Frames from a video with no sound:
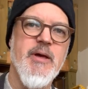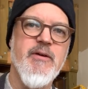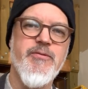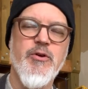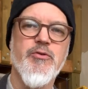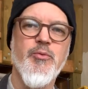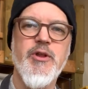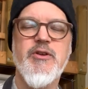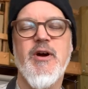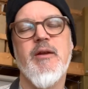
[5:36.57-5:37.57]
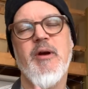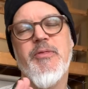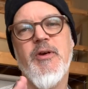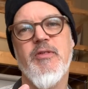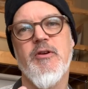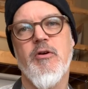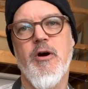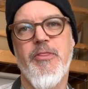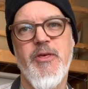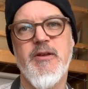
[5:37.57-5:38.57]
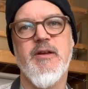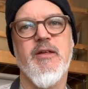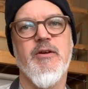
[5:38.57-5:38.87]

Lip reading: if you're really trying to make things that are authentic,